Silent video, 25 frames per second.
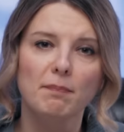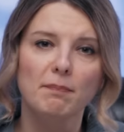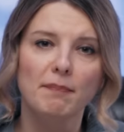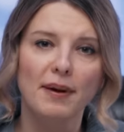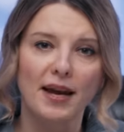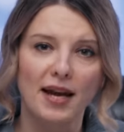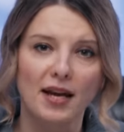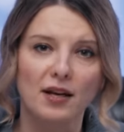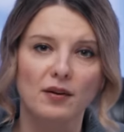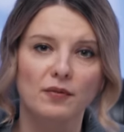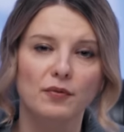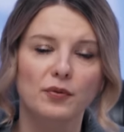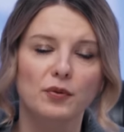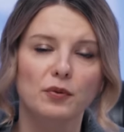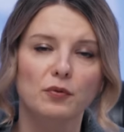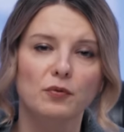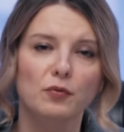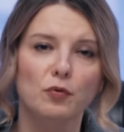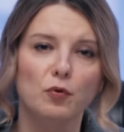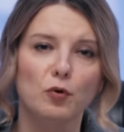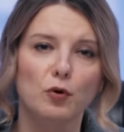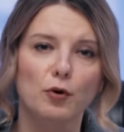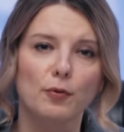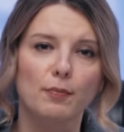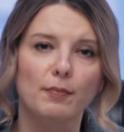painful
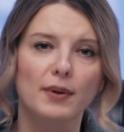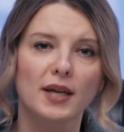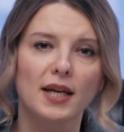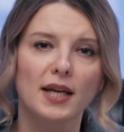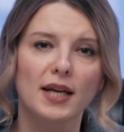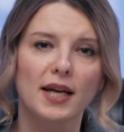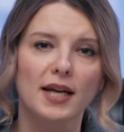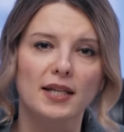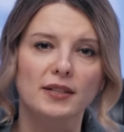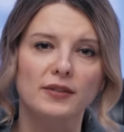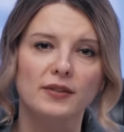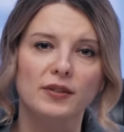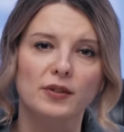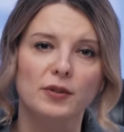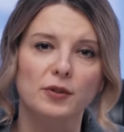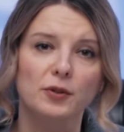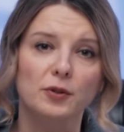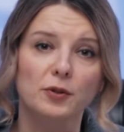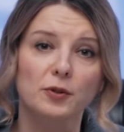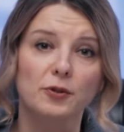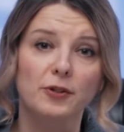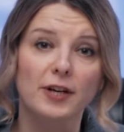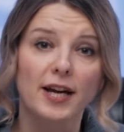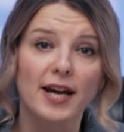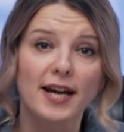for me as a
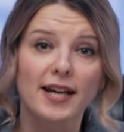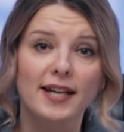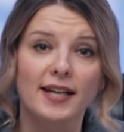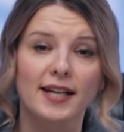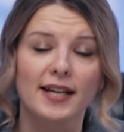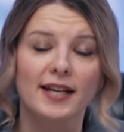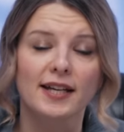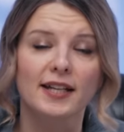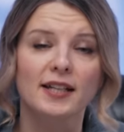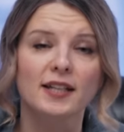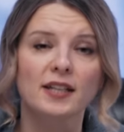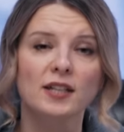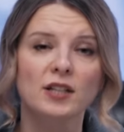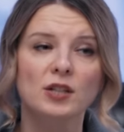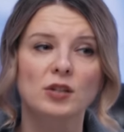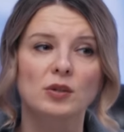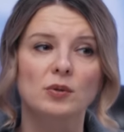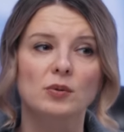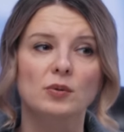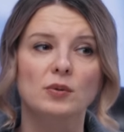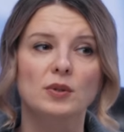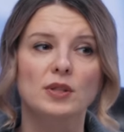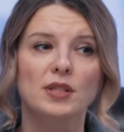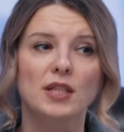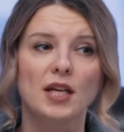Ukrainian
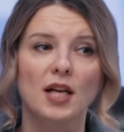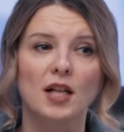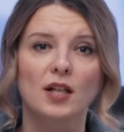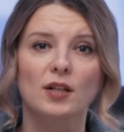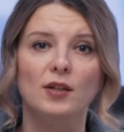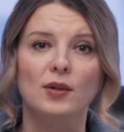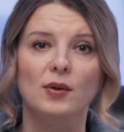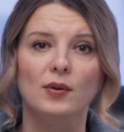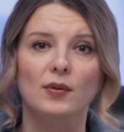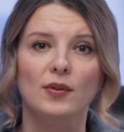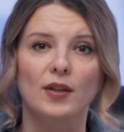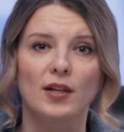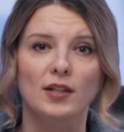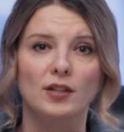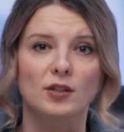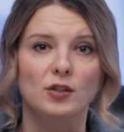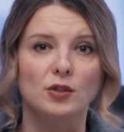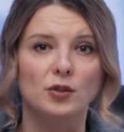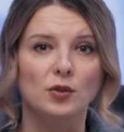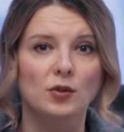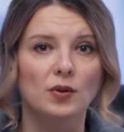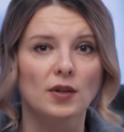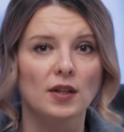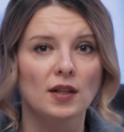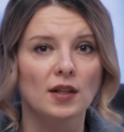to tell you that
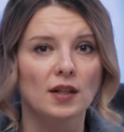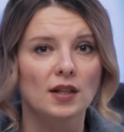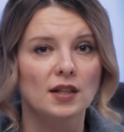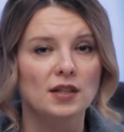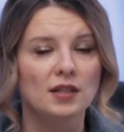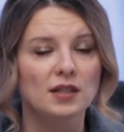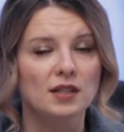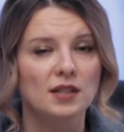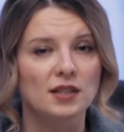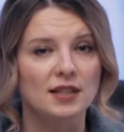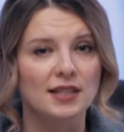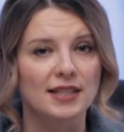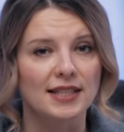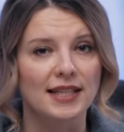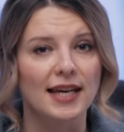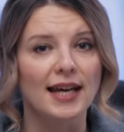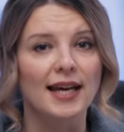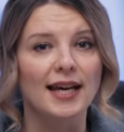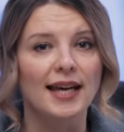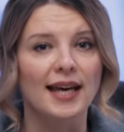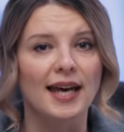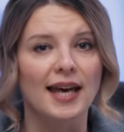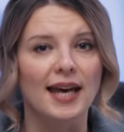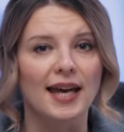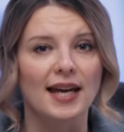during these
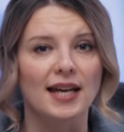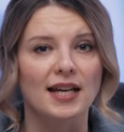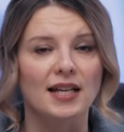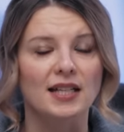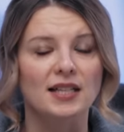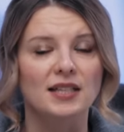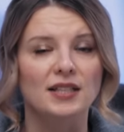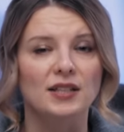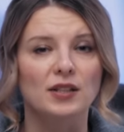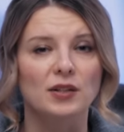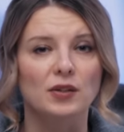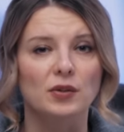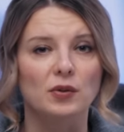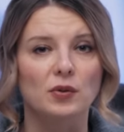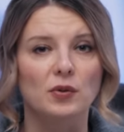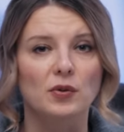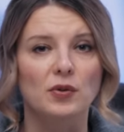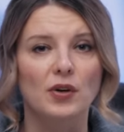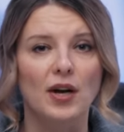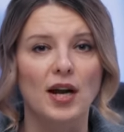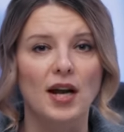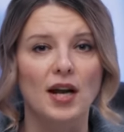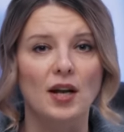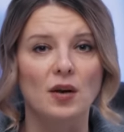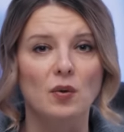decades,
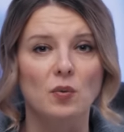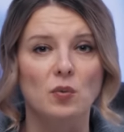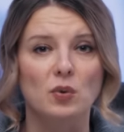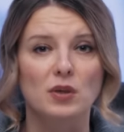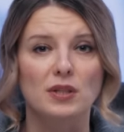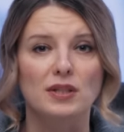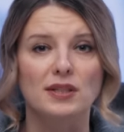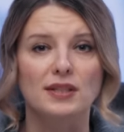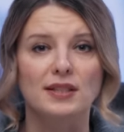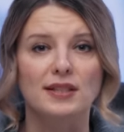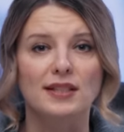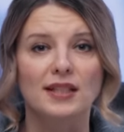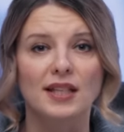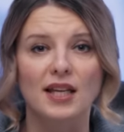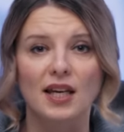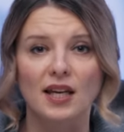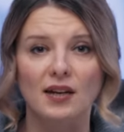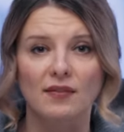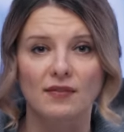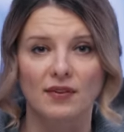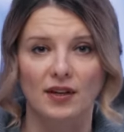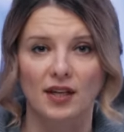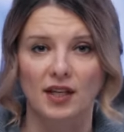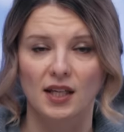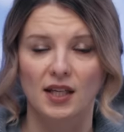Ukraine was
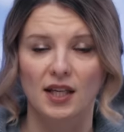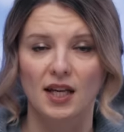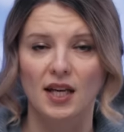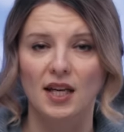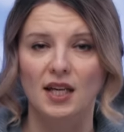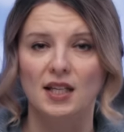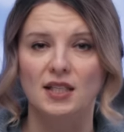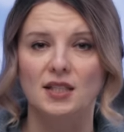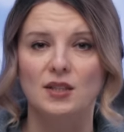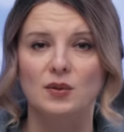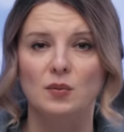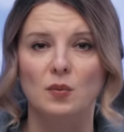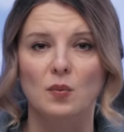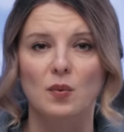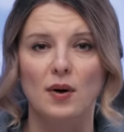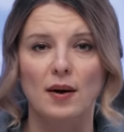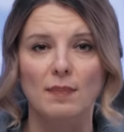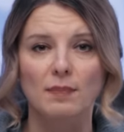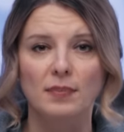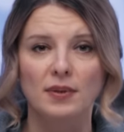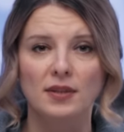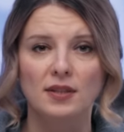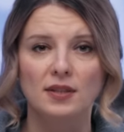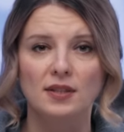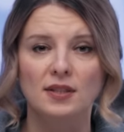giving its
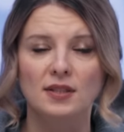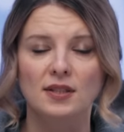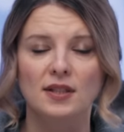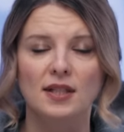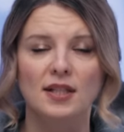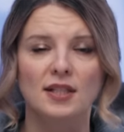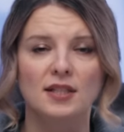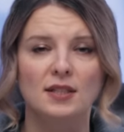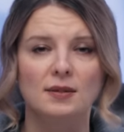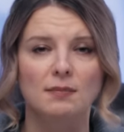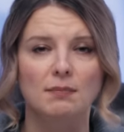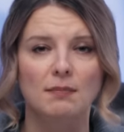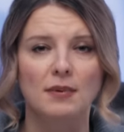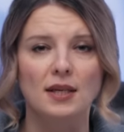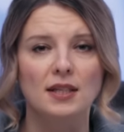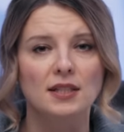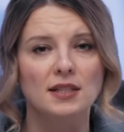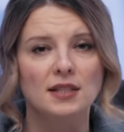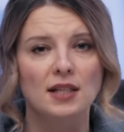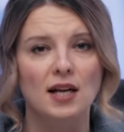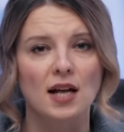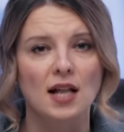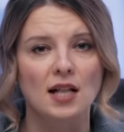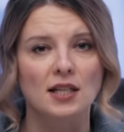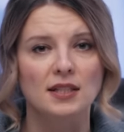weapons, its
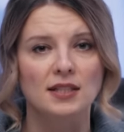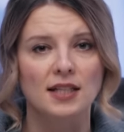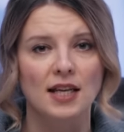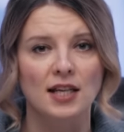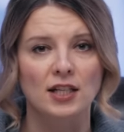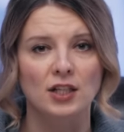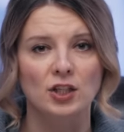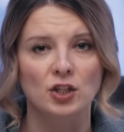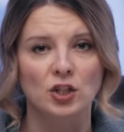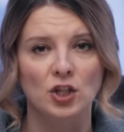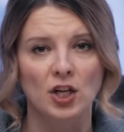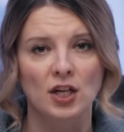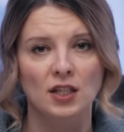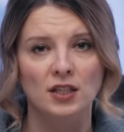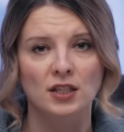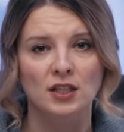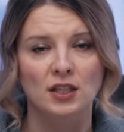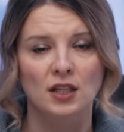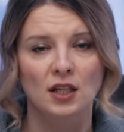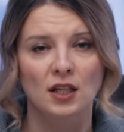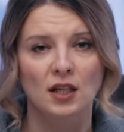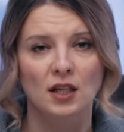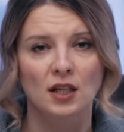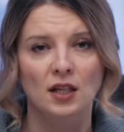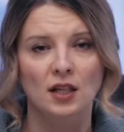missiles, and jets
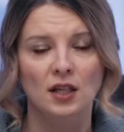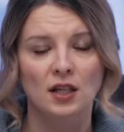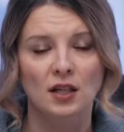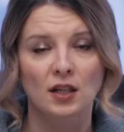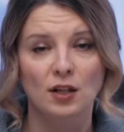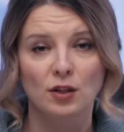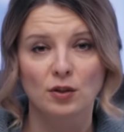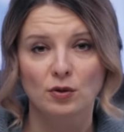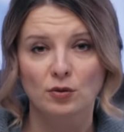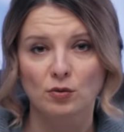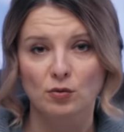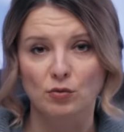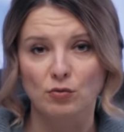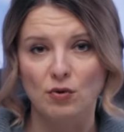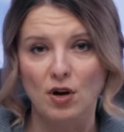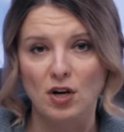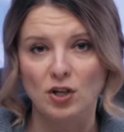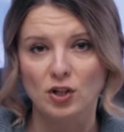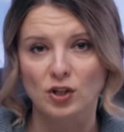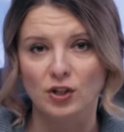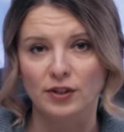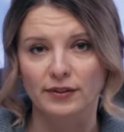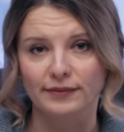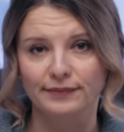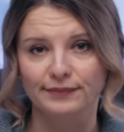to
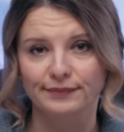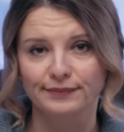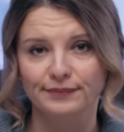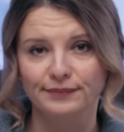Russia.